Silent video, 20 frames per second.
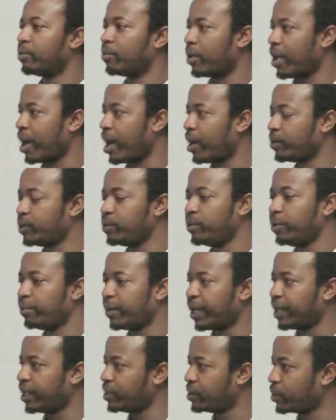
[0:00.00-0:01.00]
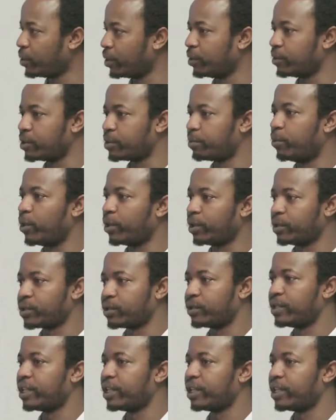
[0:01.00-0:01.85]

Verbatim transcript: how do we manage all those models so